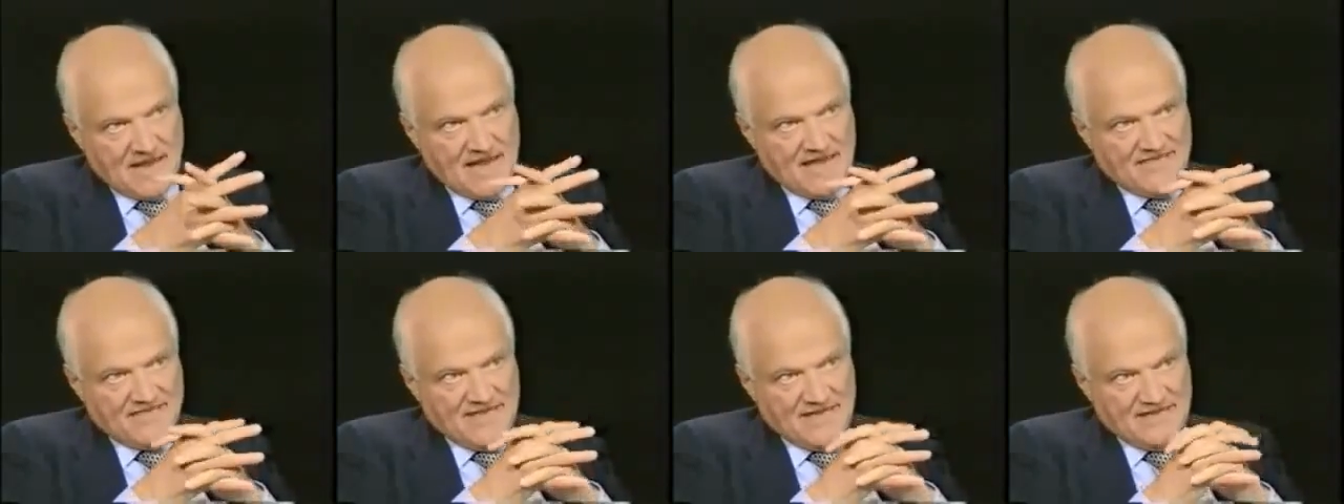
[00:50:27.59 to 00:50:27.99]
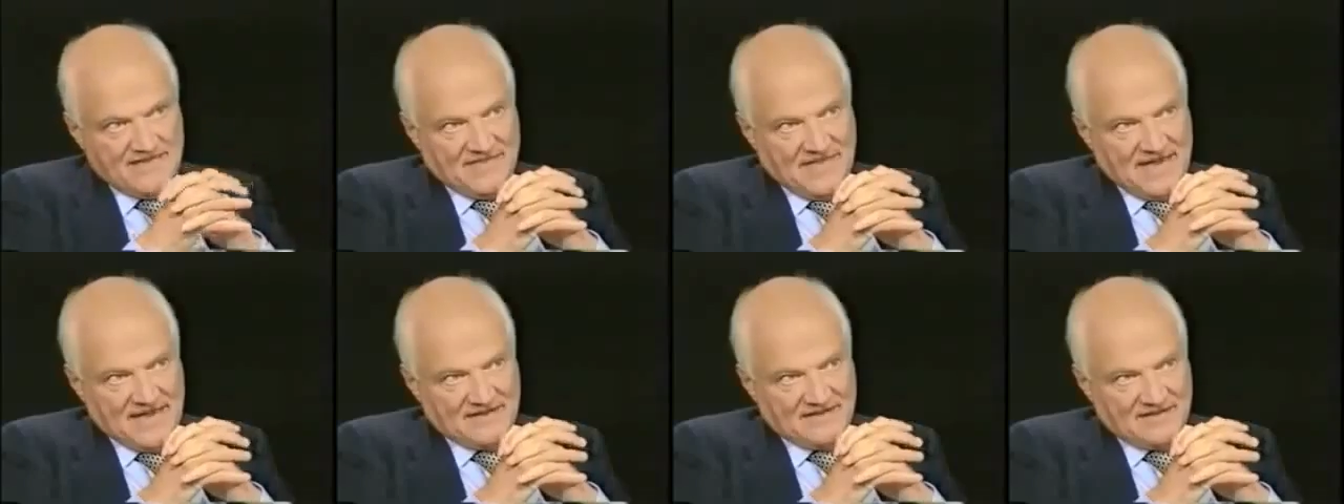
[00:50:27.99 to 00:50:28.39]
I
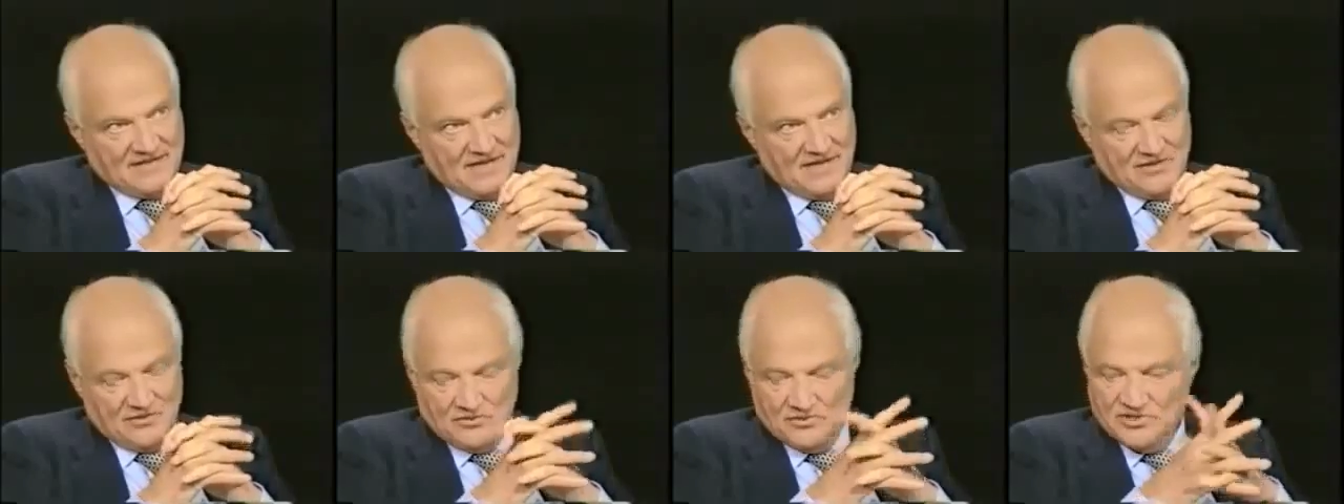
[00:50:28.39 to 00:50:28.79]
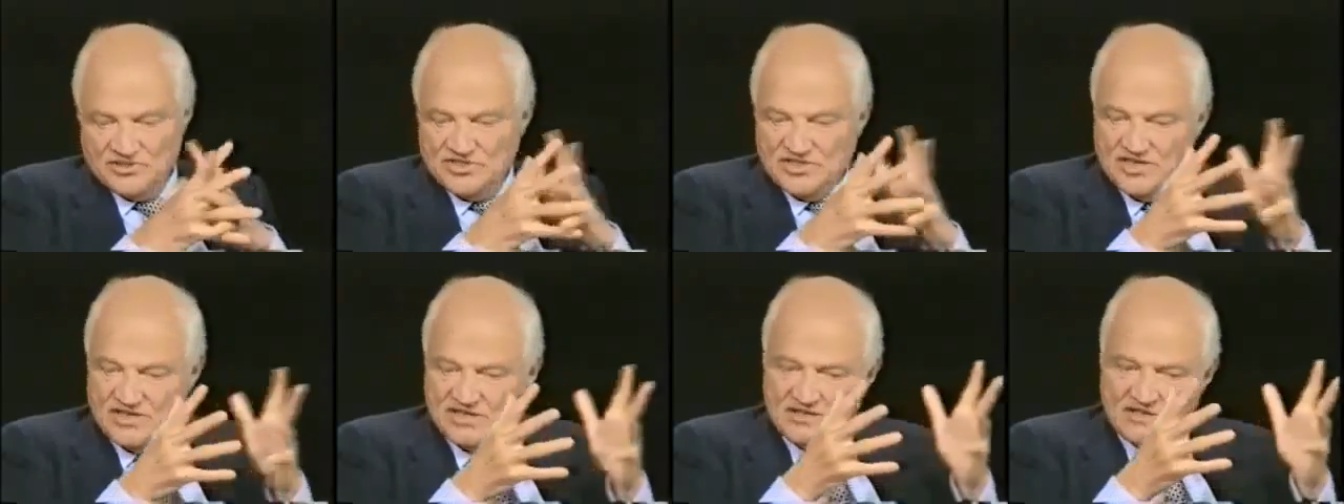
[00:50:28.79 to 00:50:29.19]
think that you
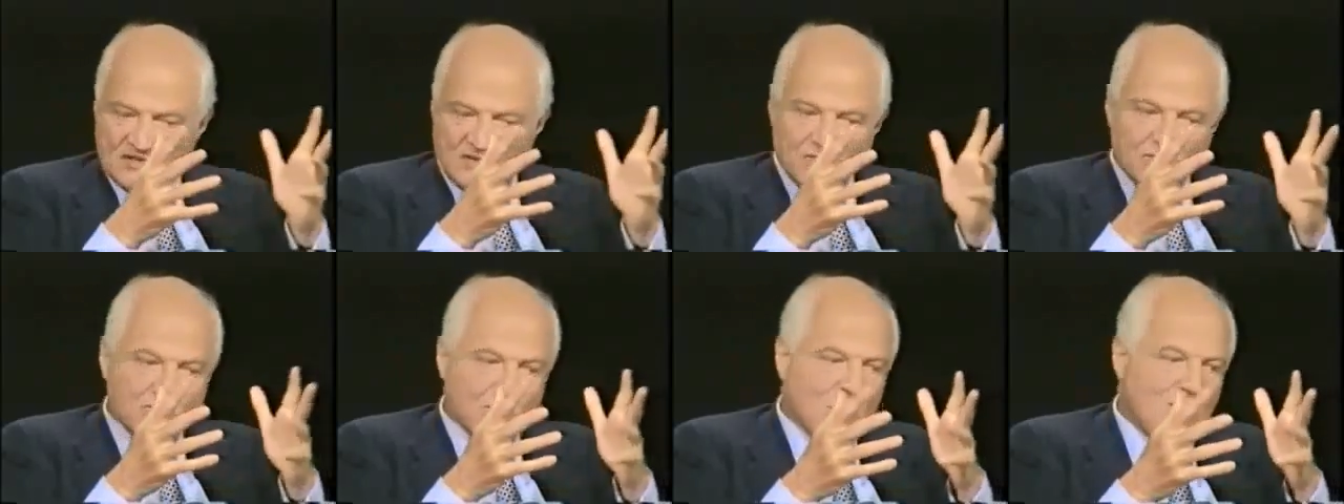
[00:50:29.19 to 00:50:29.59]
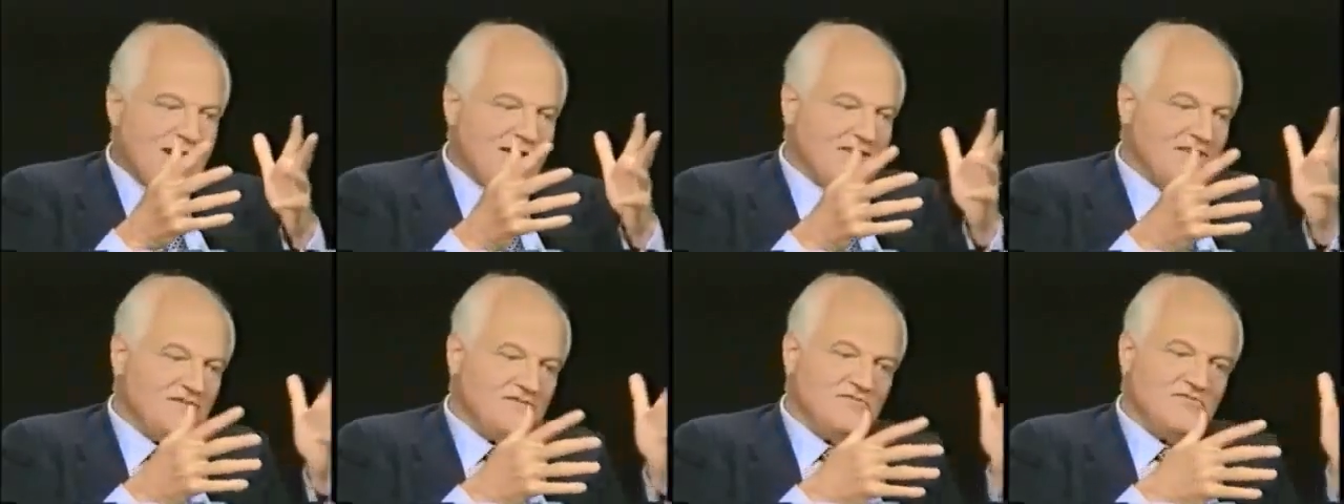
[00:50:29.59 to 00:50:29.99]
can see it in the
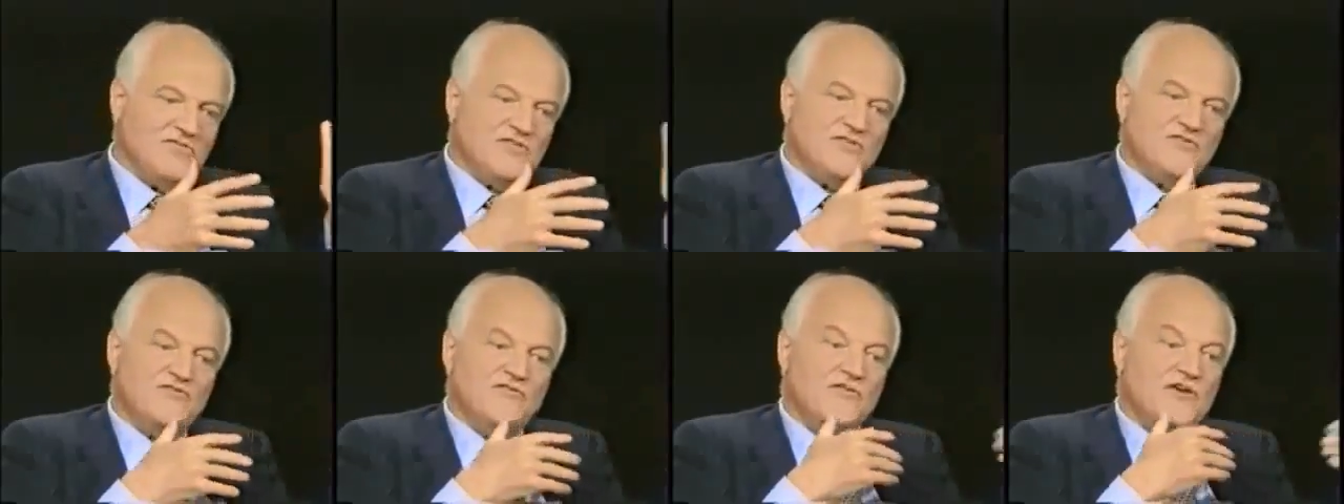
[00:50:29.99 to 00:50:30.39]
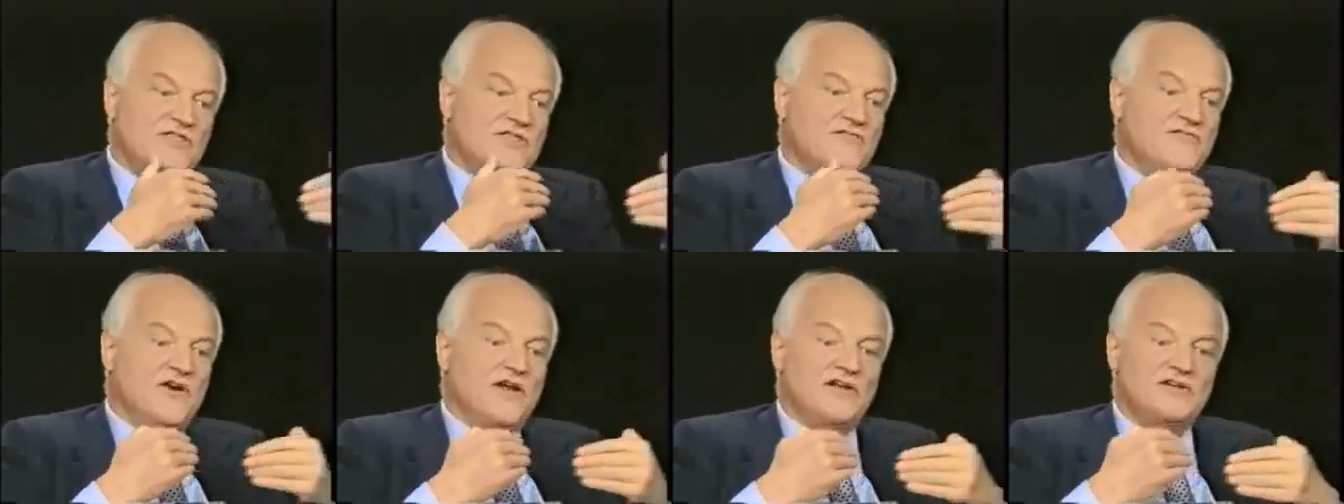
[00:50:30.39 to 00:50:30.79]
way
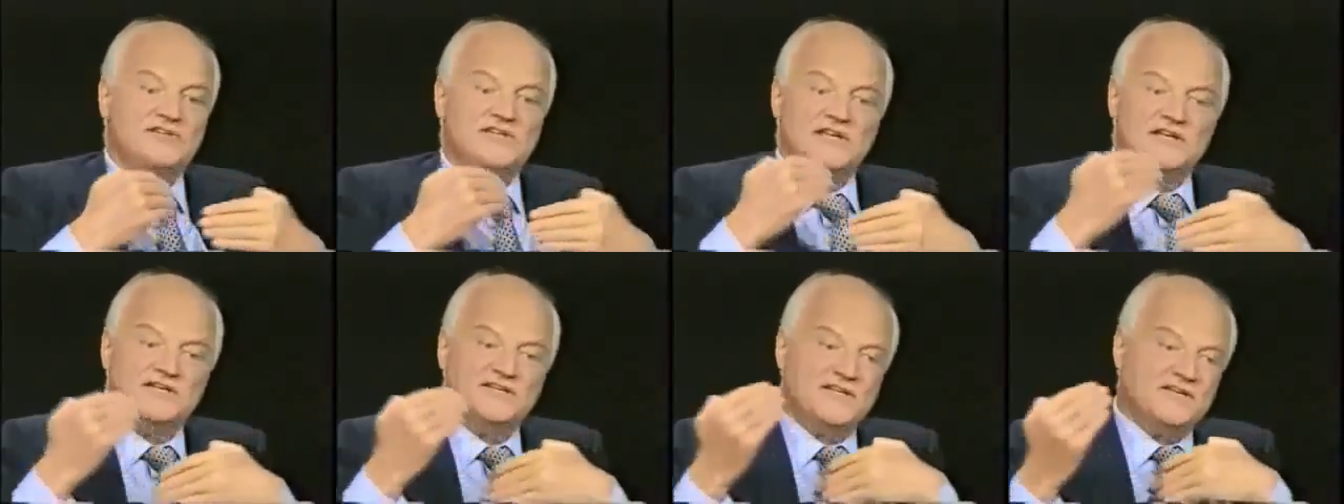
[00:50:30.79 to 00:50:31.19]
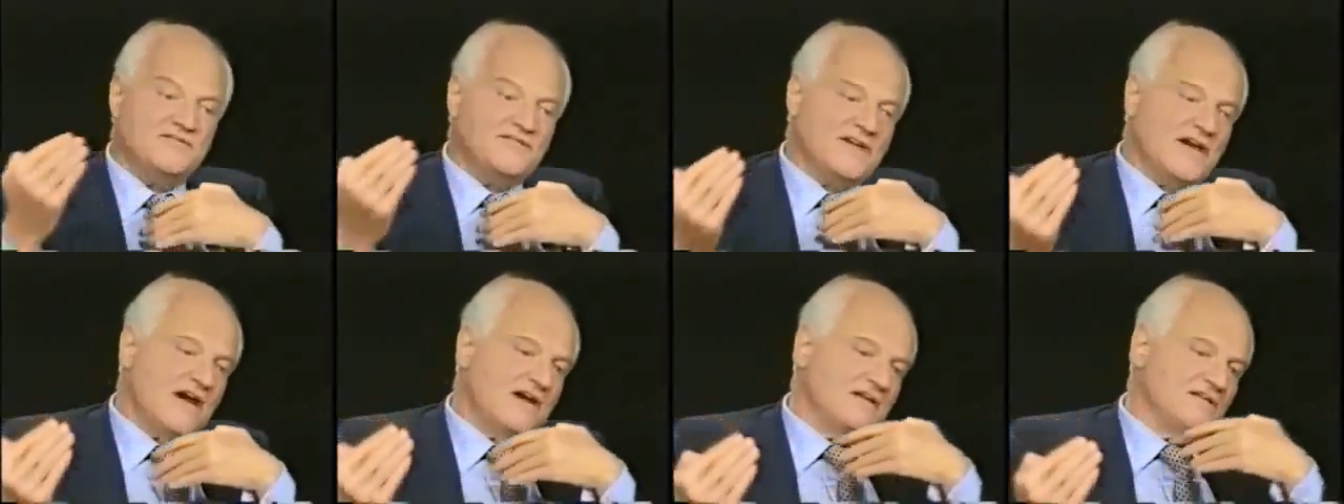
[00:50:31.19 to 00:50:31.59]
the volatility
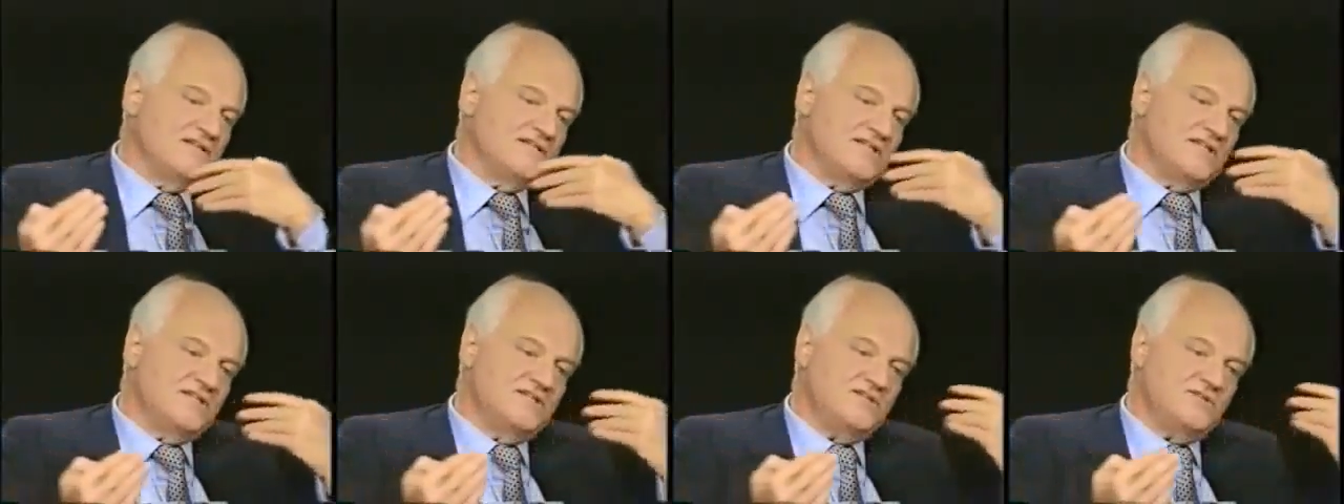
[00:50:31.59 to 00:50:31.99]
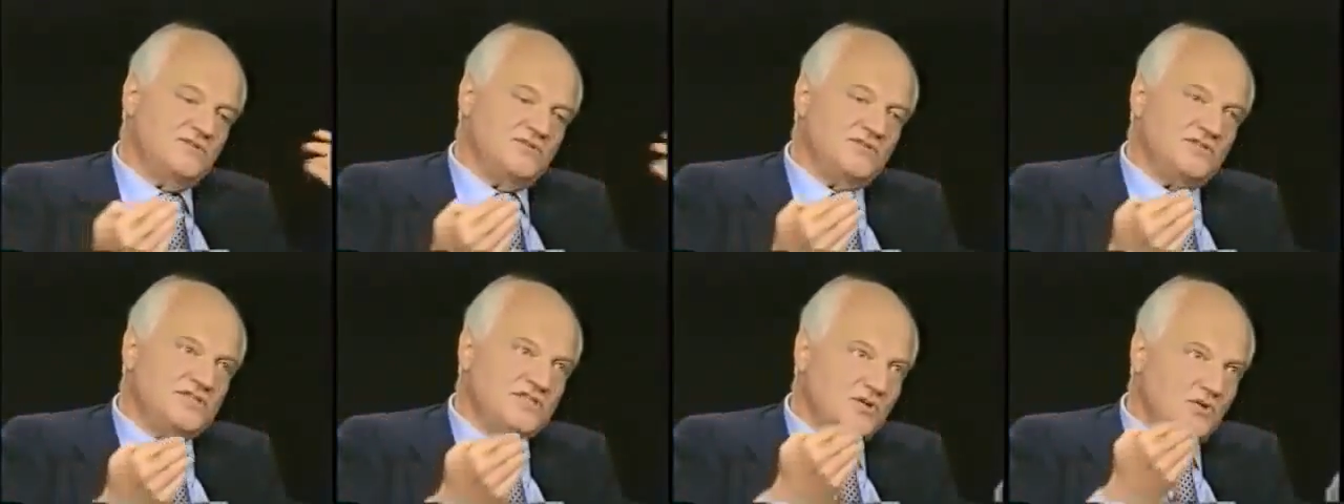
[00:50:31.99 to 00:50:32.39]
of currencies.
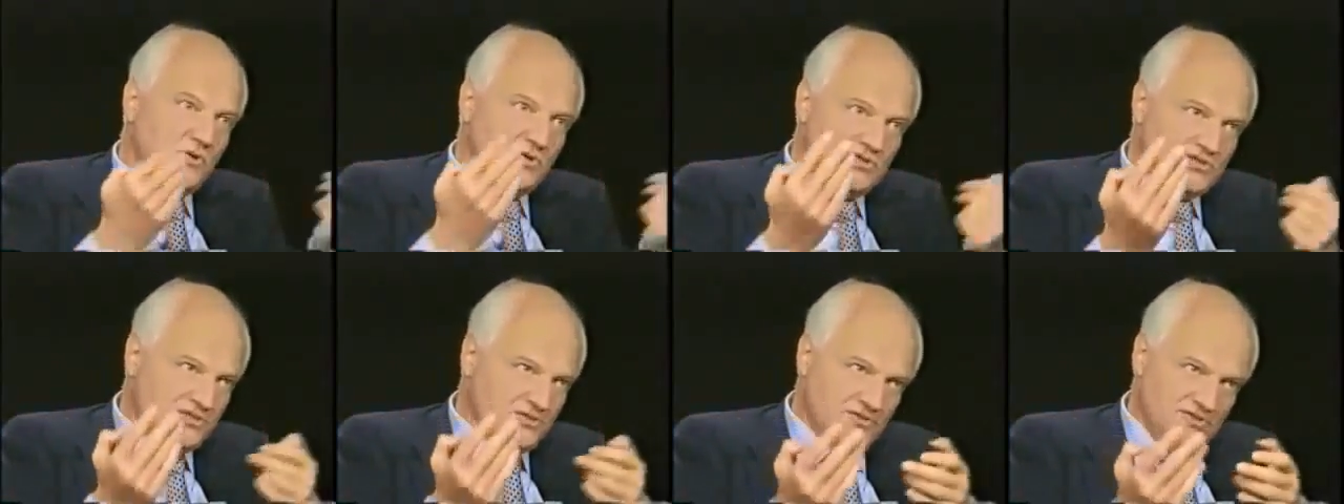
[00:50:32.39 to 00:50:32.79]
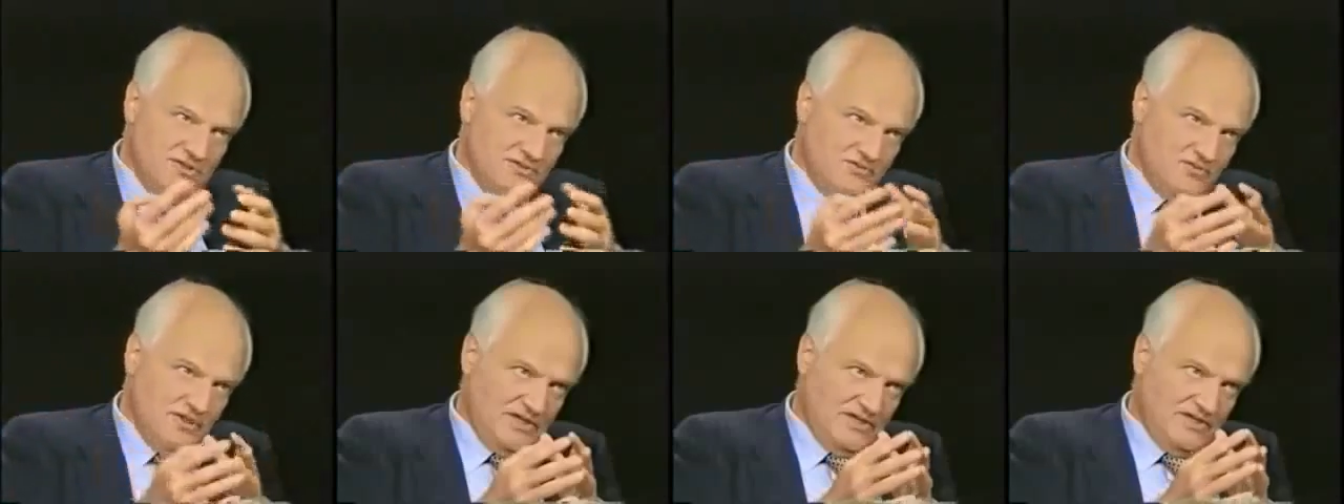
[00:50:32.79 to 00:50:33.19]
You can see all
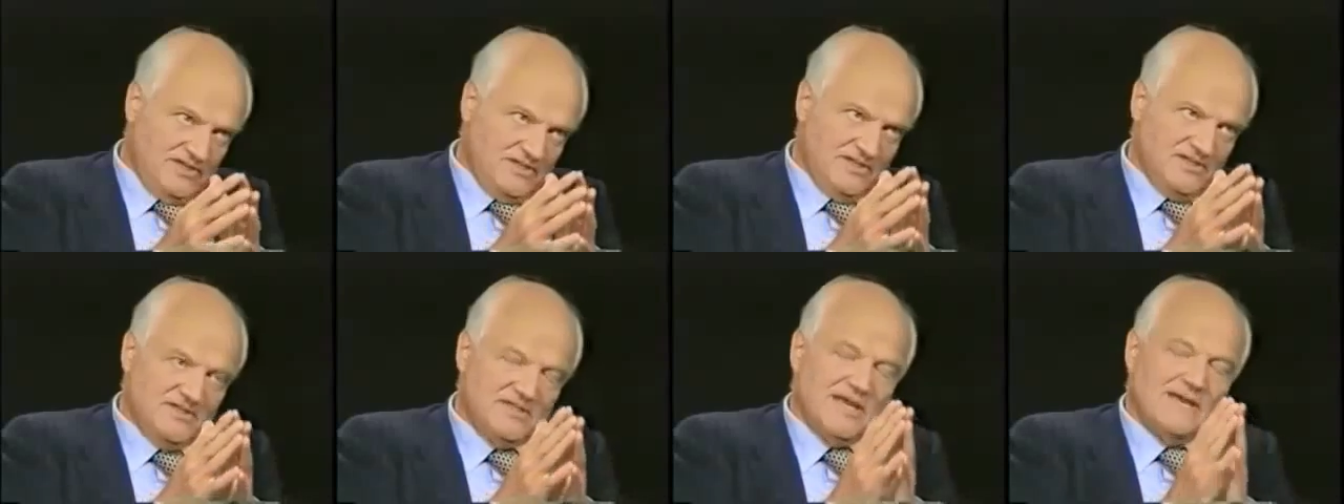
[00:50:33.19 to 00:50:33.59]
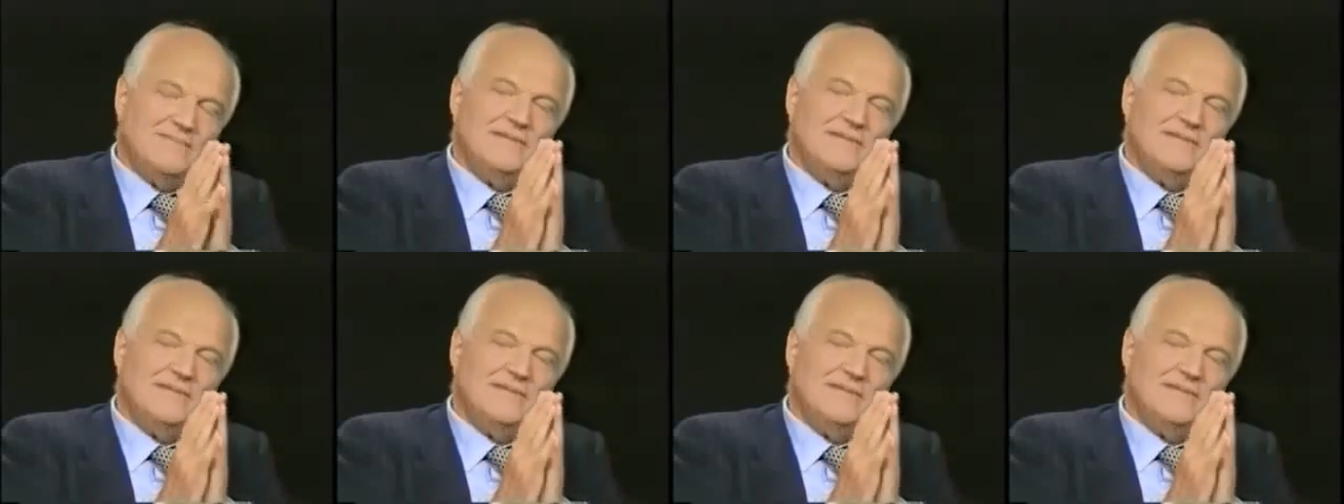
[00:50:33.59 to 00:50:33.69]
sorts of weaknesses.